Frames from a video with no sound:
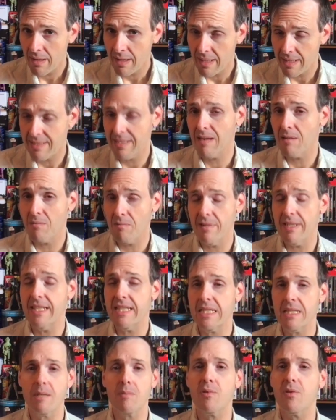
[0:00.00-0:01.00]
Is that
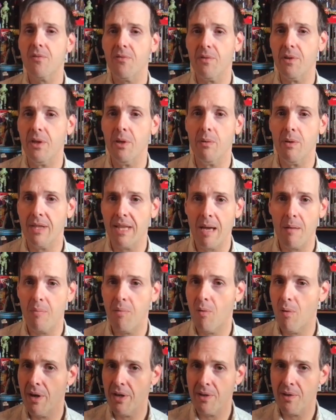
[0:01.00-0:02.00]
reasonable for you at that
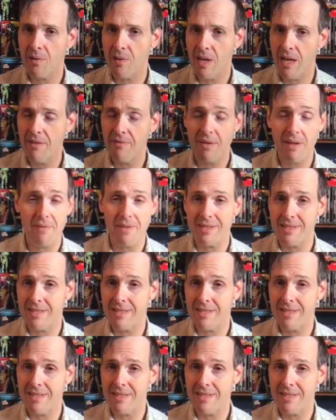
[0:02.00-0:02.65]
point in your life? If it's